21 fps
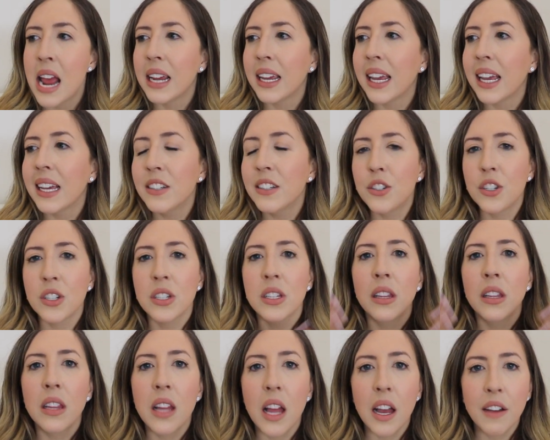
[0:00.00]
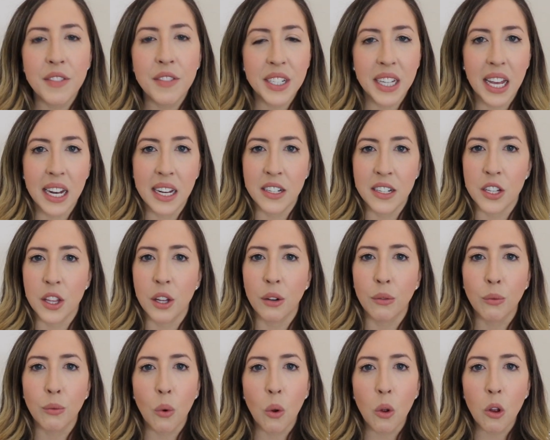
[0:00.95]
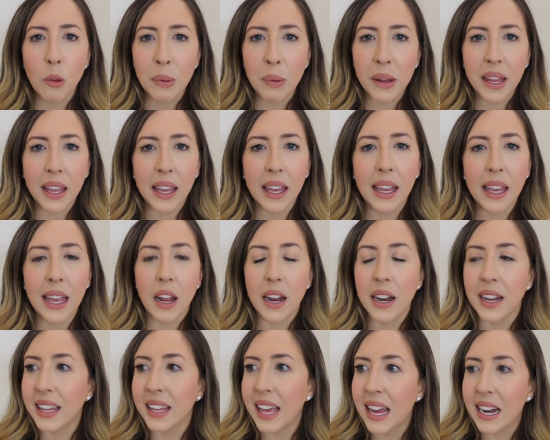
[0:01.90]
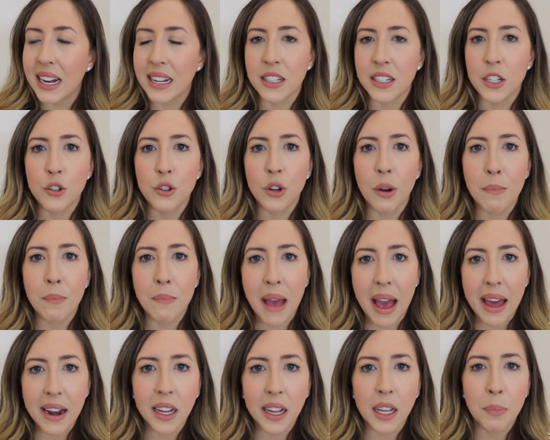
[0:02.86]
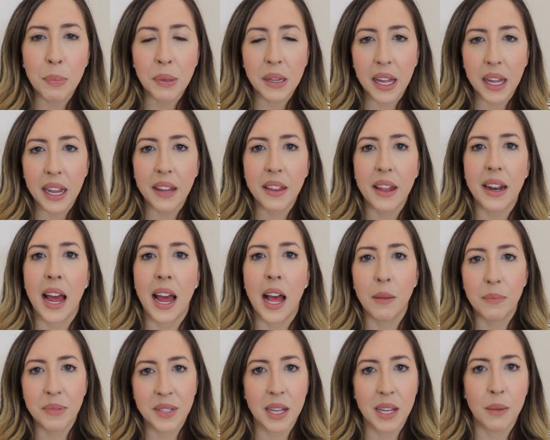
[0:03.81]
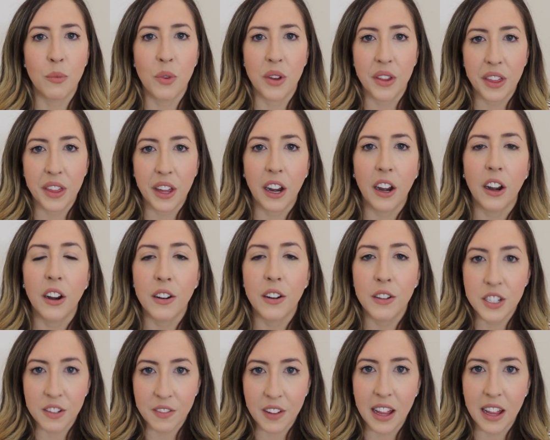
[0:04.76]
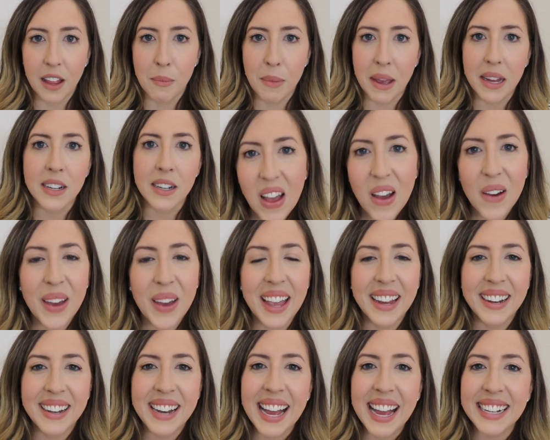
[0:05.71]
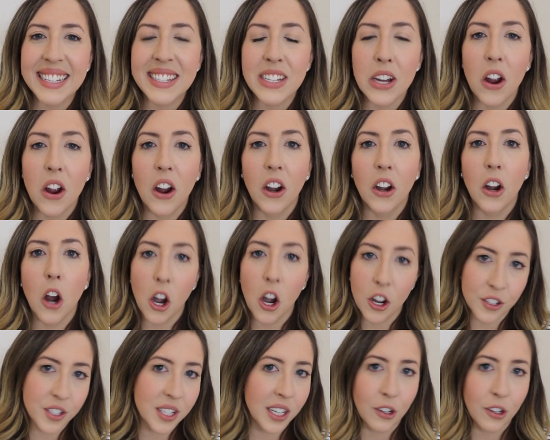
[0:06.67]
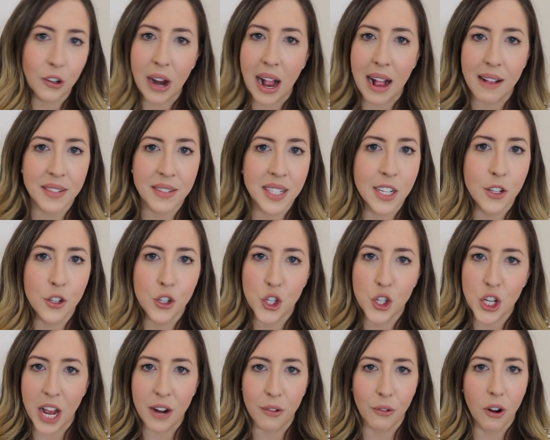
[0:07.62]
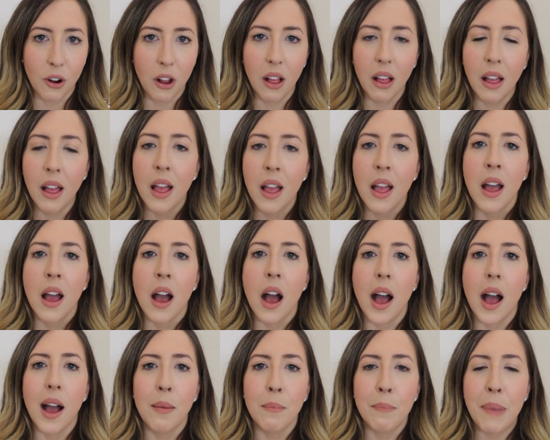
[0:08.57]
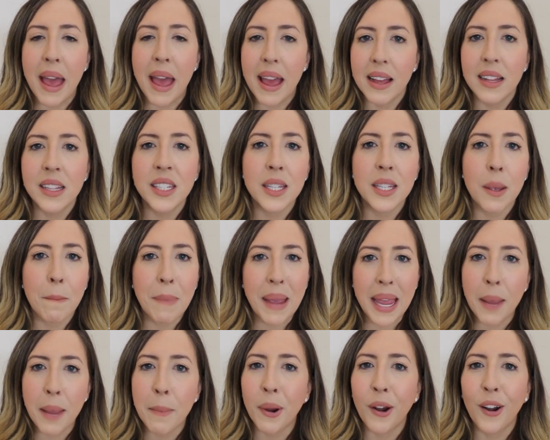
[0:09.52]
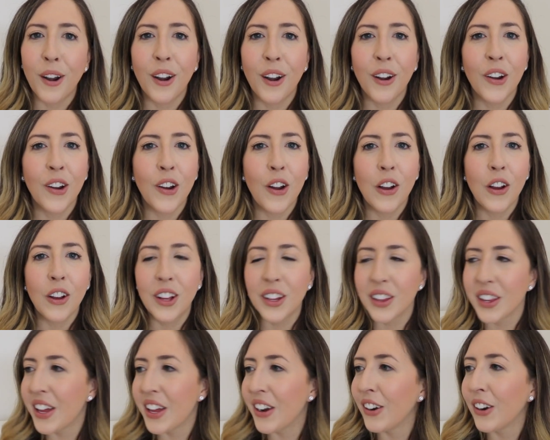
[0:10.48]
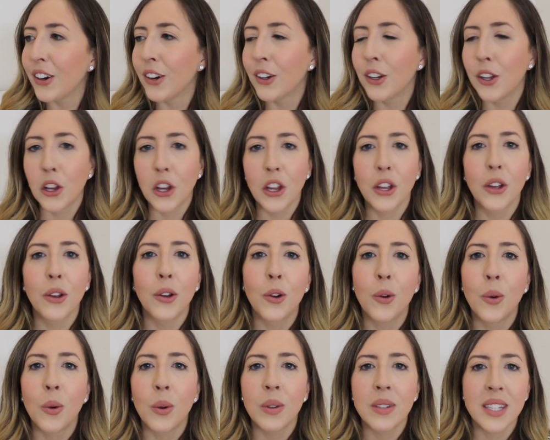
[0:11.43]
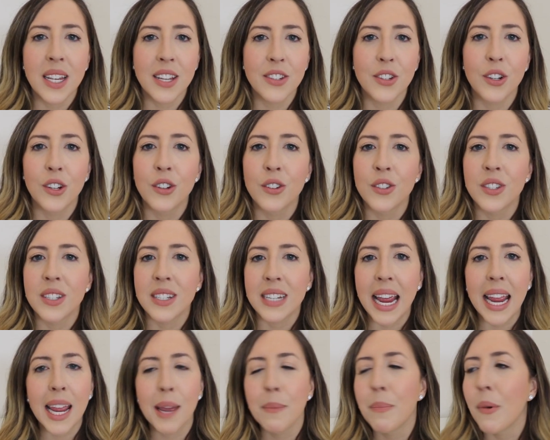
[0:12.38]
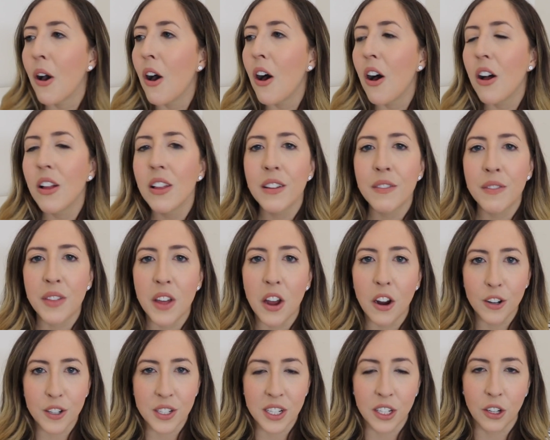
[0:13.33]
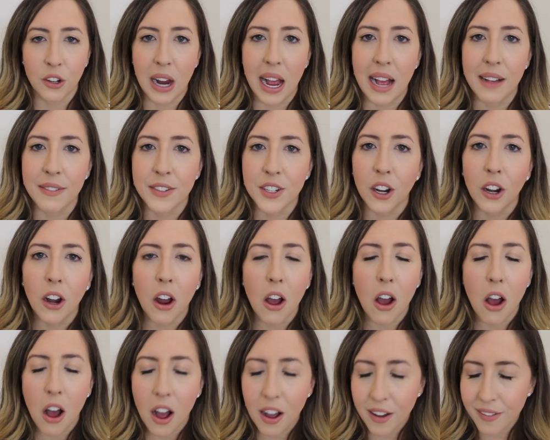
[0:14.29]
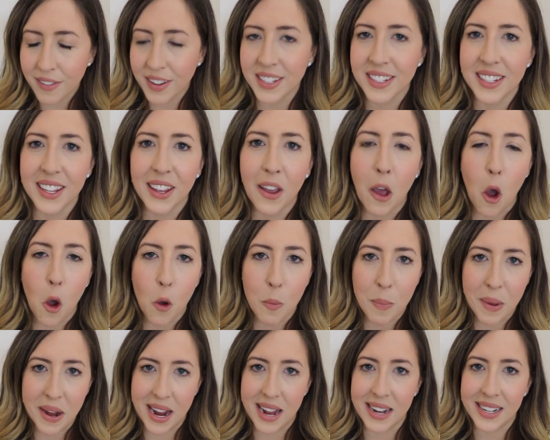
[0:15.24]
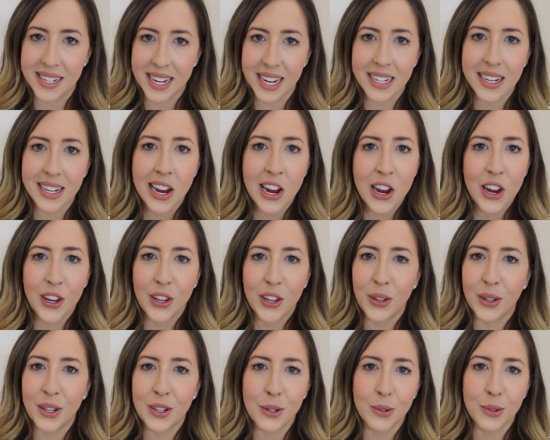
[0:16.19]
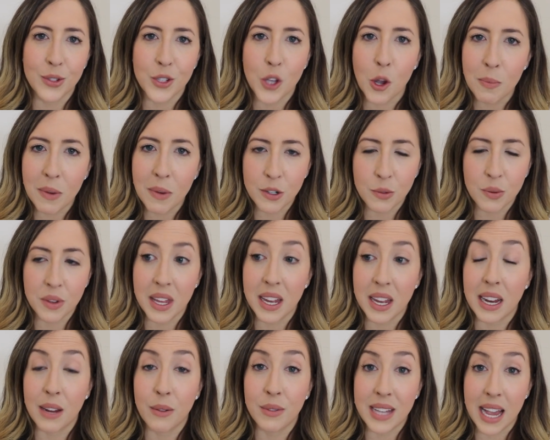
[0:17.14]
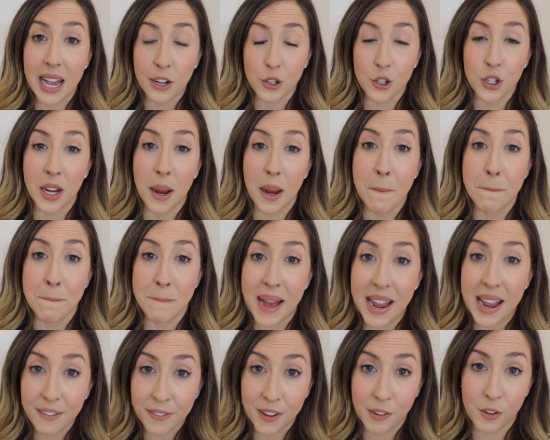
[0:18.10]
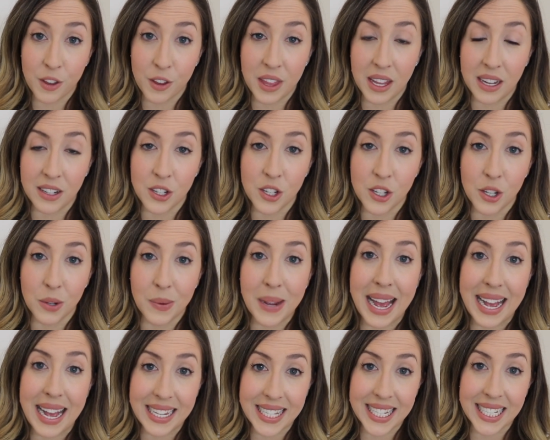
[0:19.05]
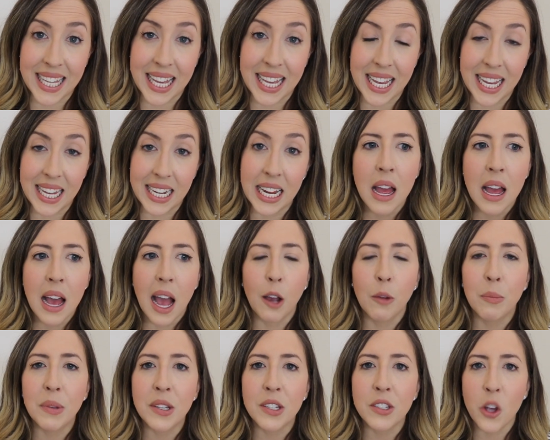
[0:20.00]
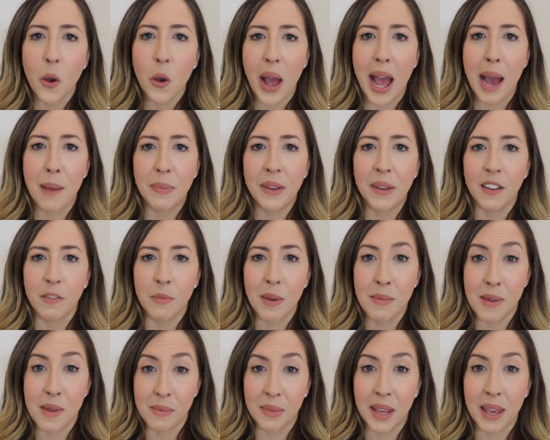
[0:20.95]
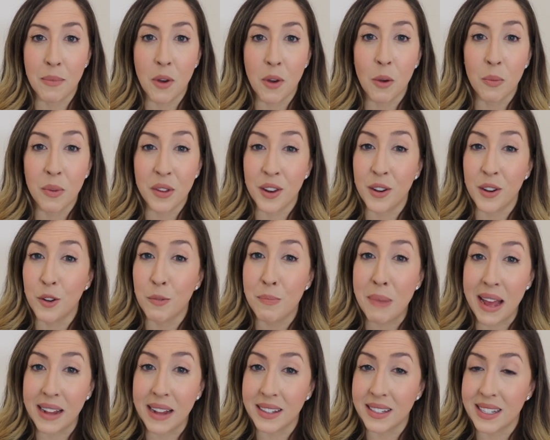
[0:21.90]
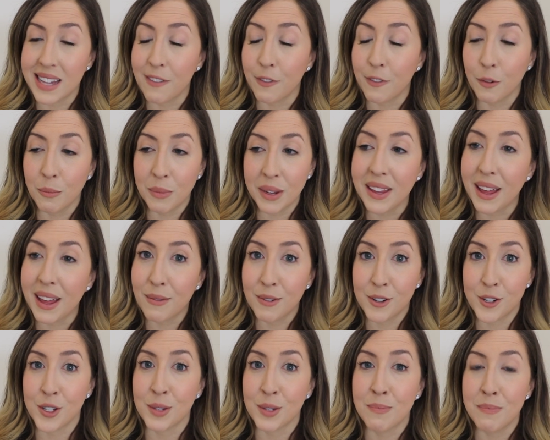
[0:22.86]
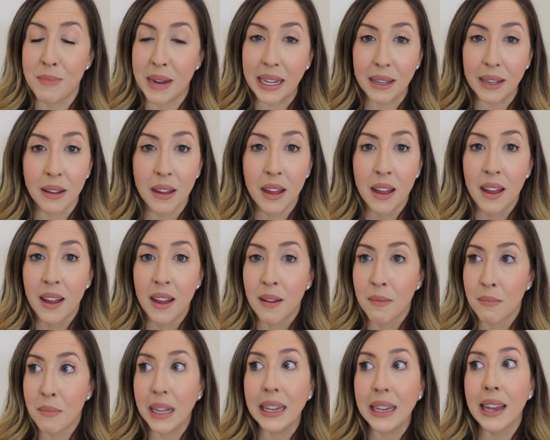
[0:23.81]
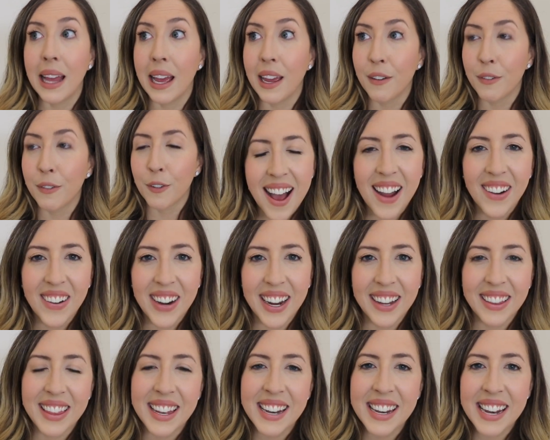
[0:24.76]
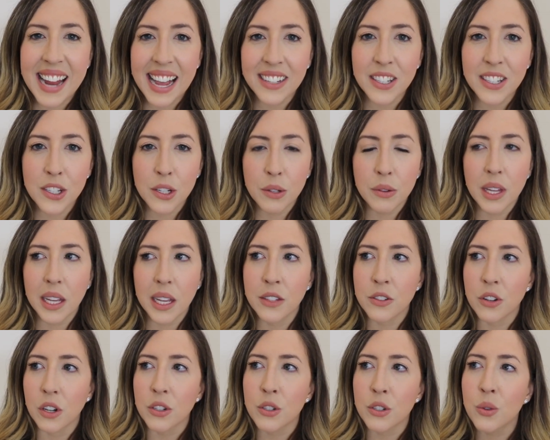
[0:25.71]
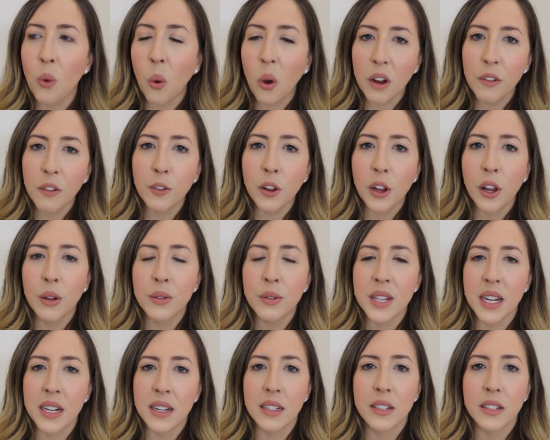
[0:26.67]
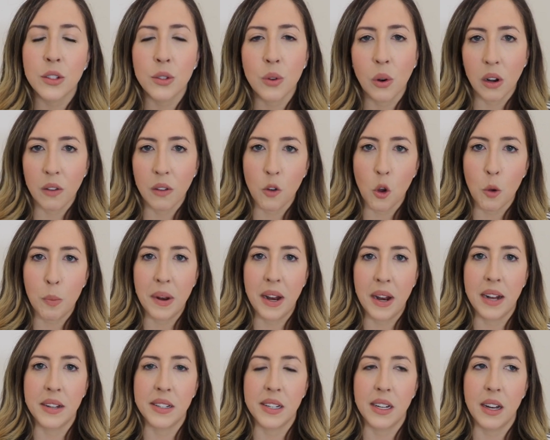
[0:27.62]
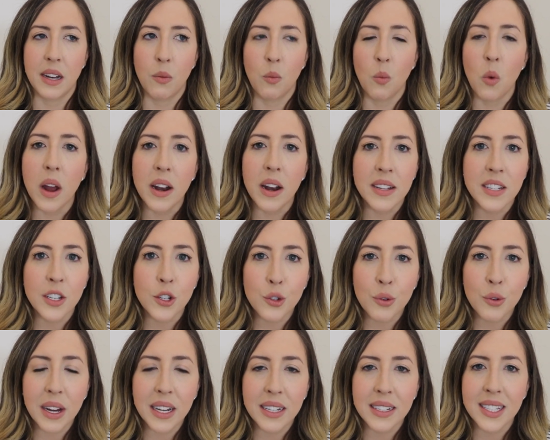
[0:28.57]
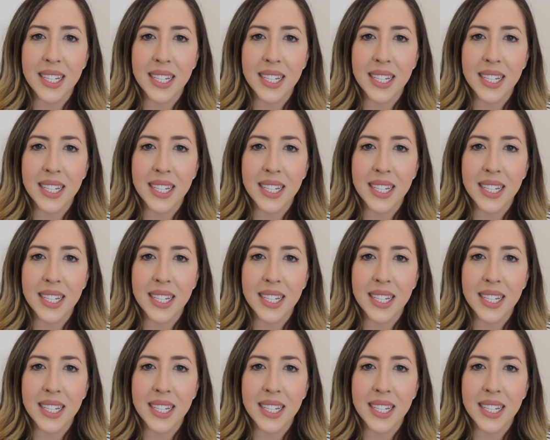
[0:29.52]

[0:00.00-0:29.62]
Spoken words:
Kids just love to get into the role playing. And again, it's a dramatic play that helps them with their development. Okay, next are arts and crafts in general. Pens, paper, glitter, glue, scissors, tape, all of the arts and crafts are obviously open-ended. You can do so much with it. It was actually my favorite thing to do as a kid. I would be so happy if my mom came home with a new pen set for me. That would just make my life. All right, the next two things are sort of close-ended, sort of open-ended, and one is a train